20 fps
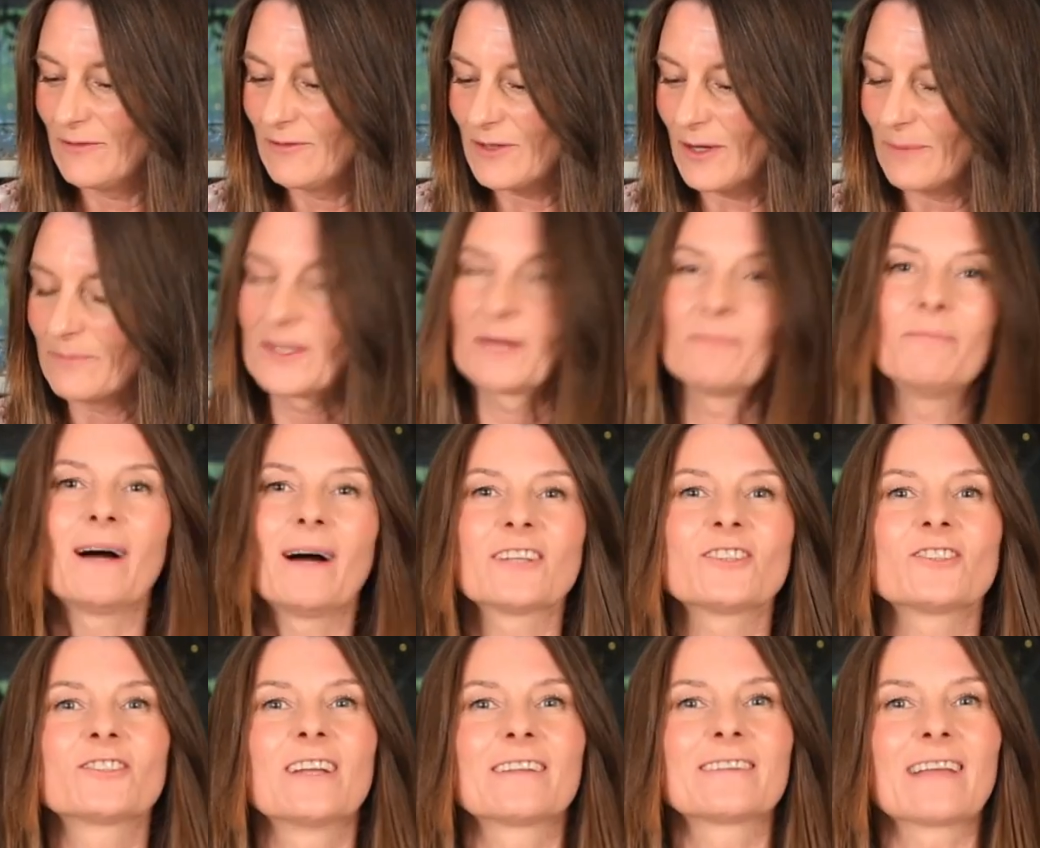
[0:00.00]
from the
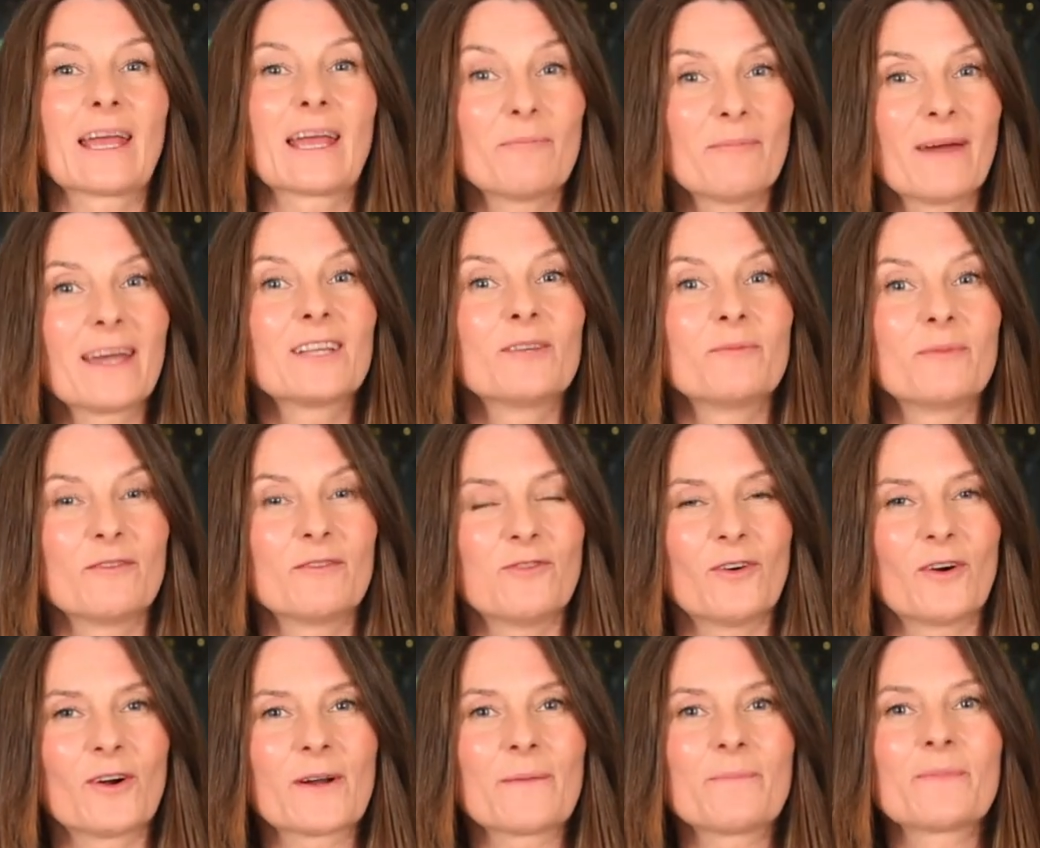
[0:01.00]
batch that I made
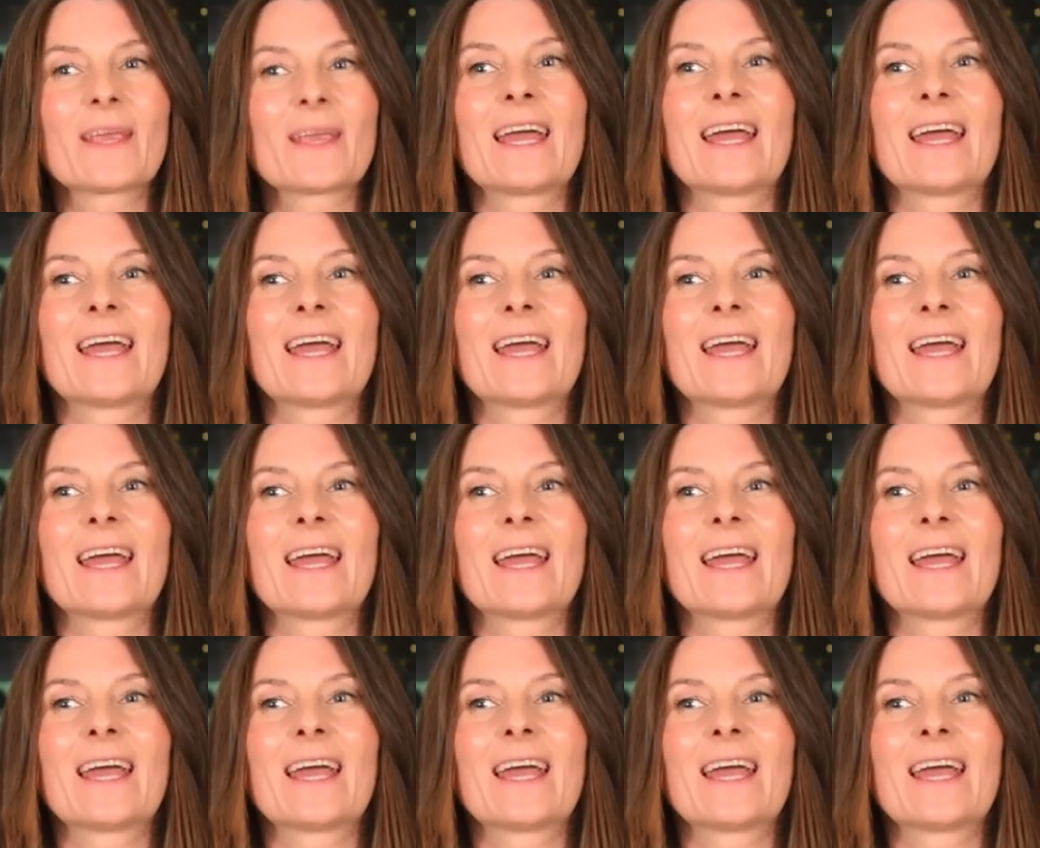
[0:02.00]
before.